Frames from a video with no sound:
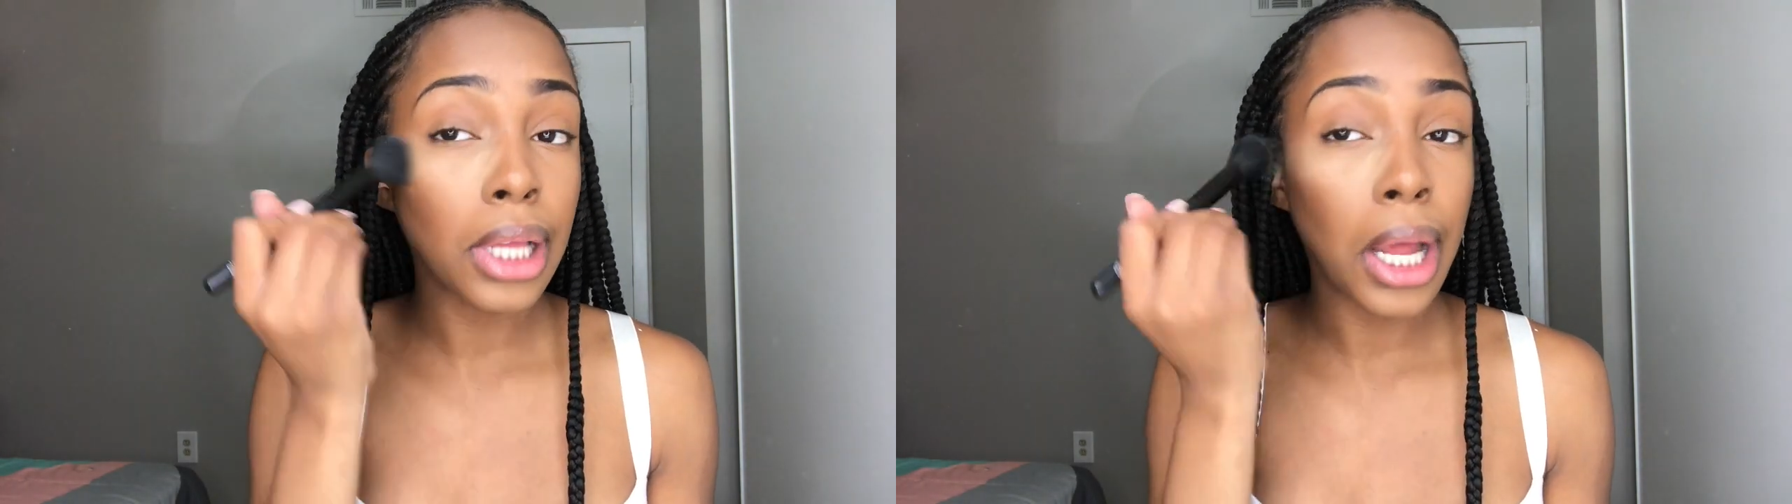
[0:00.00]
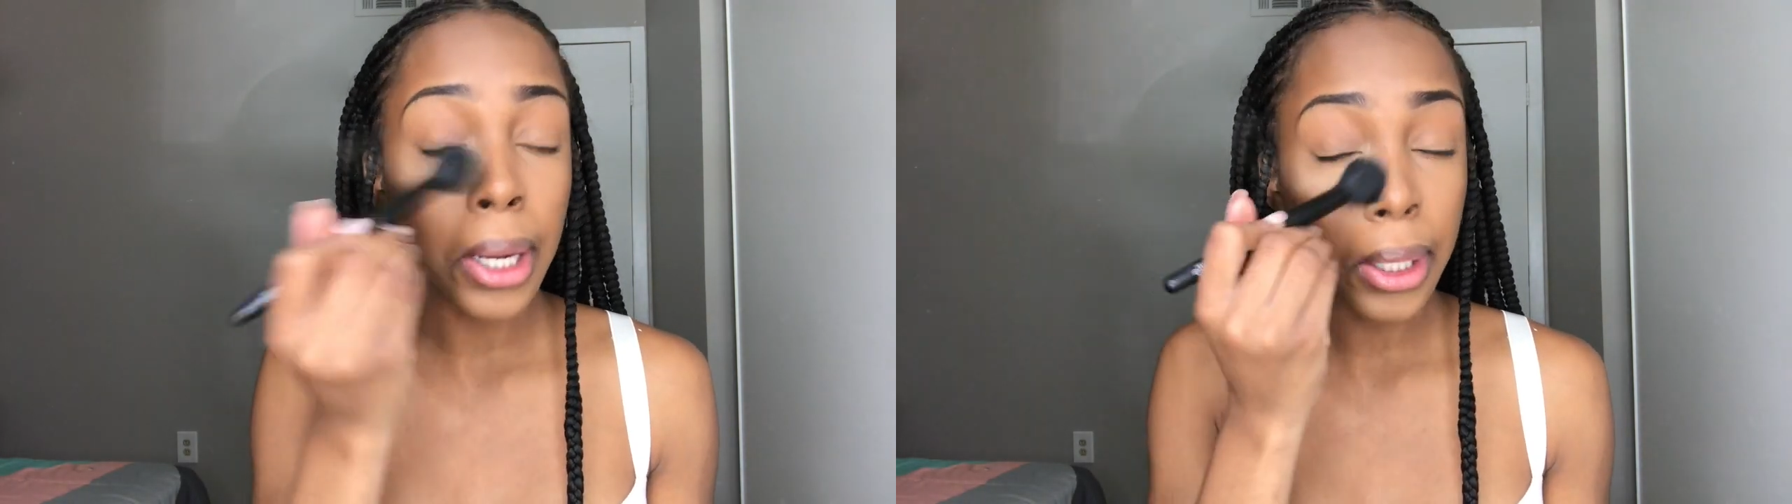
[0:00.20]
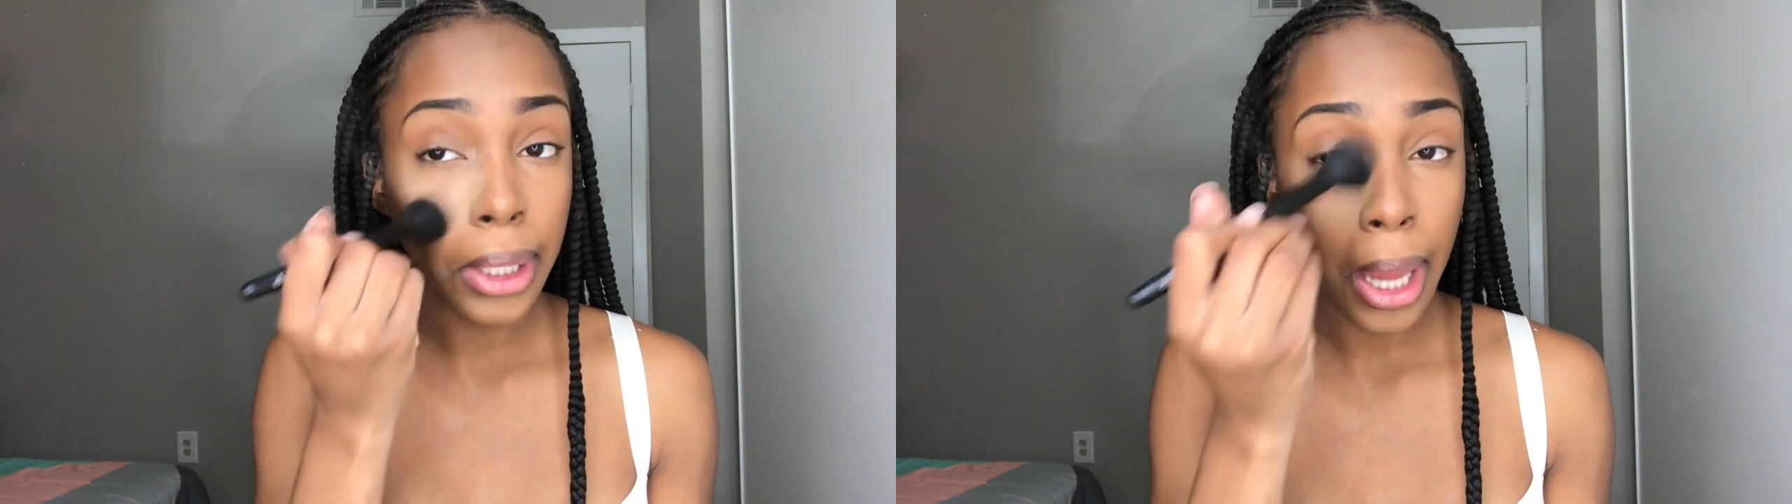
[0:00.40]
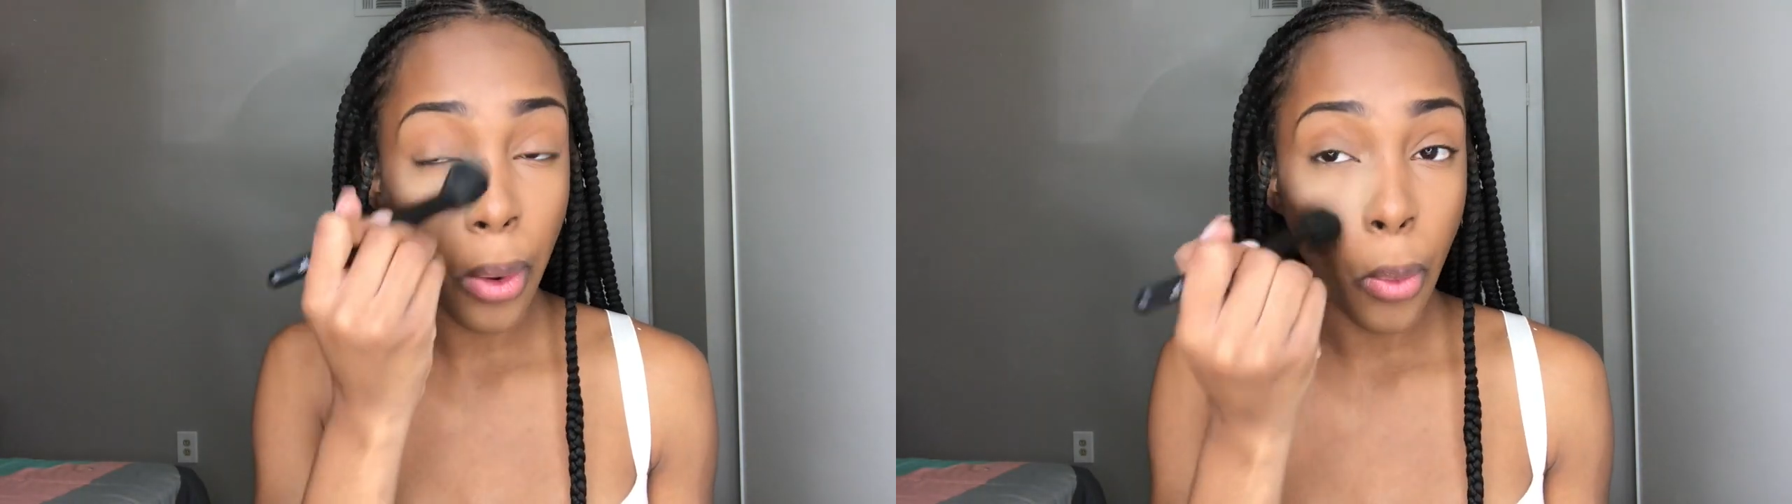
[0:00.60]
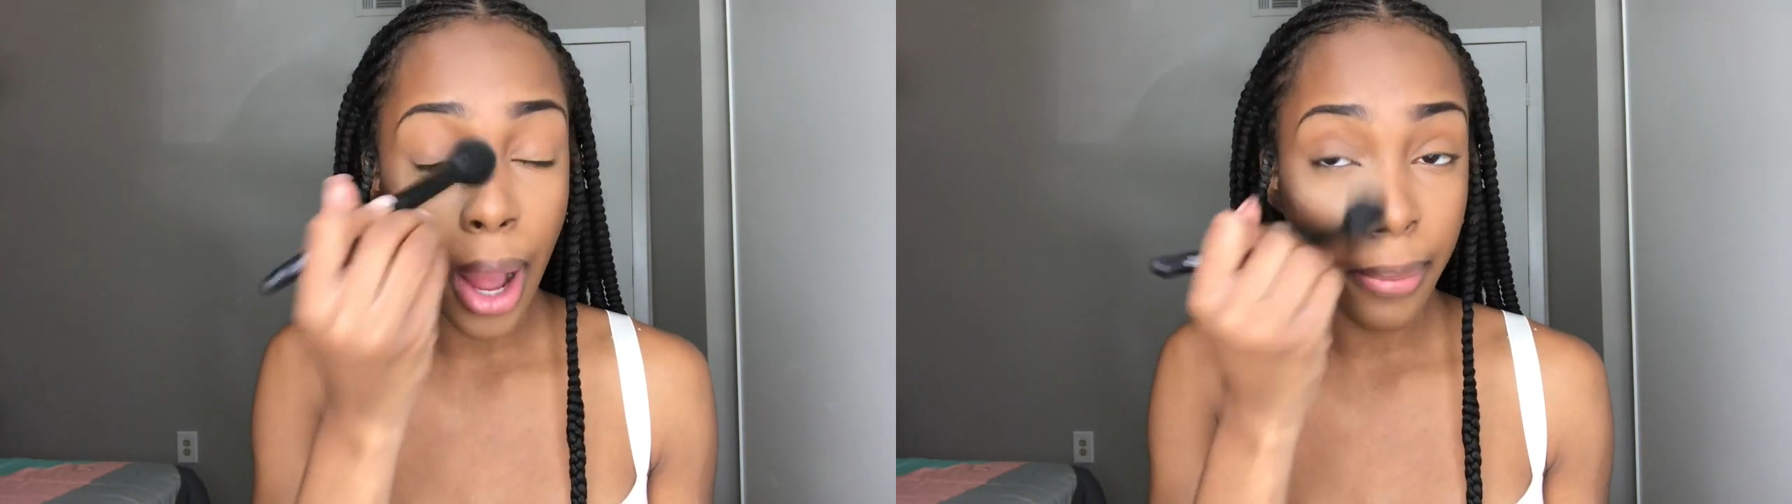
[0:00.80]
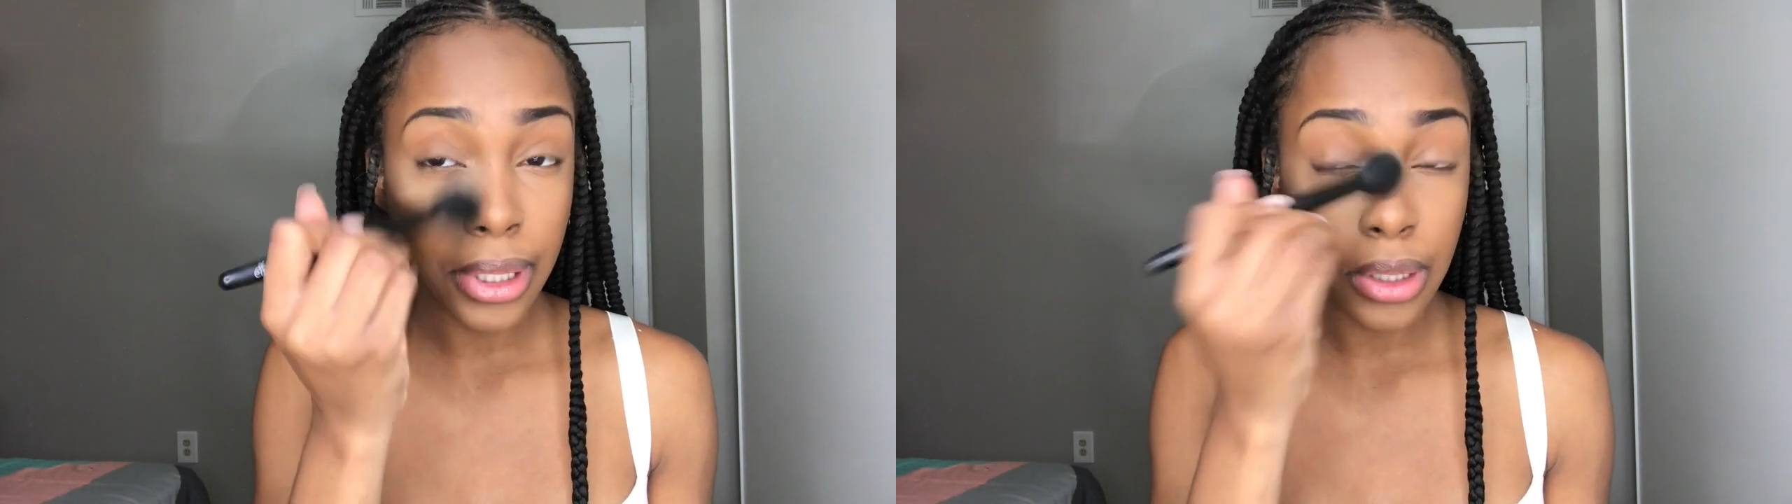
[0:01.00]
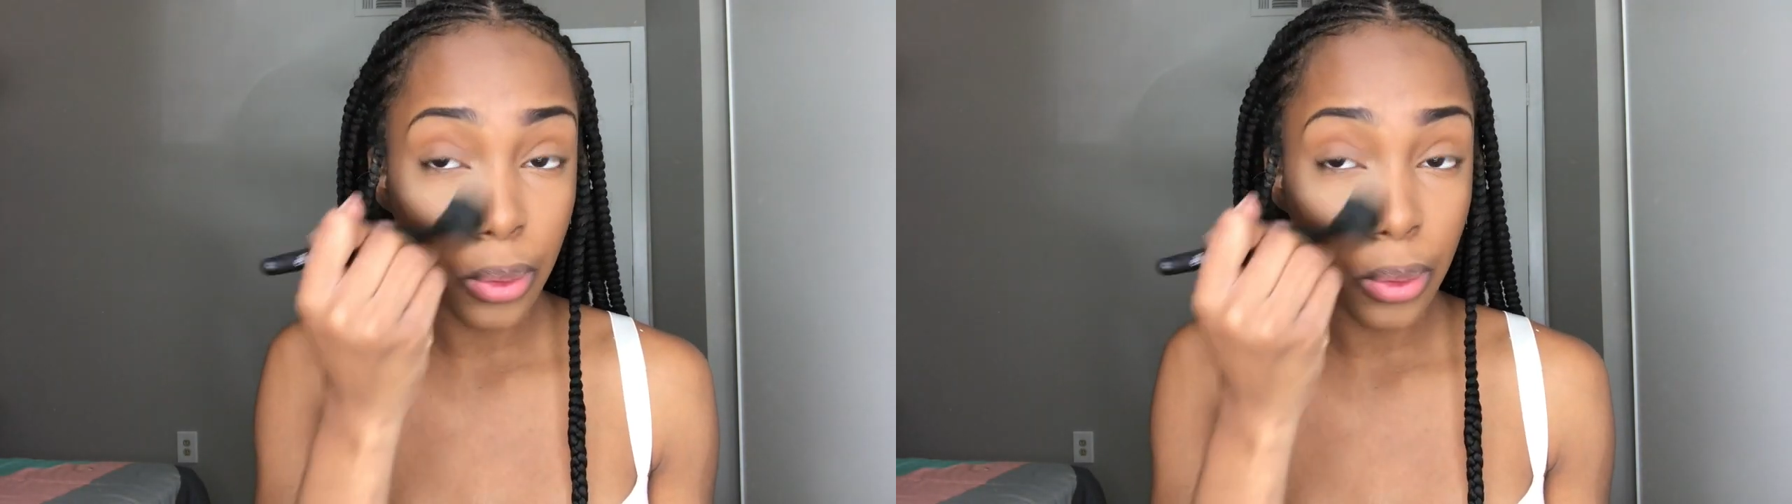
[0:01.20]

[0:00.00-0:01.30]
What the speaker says: and just like wipe it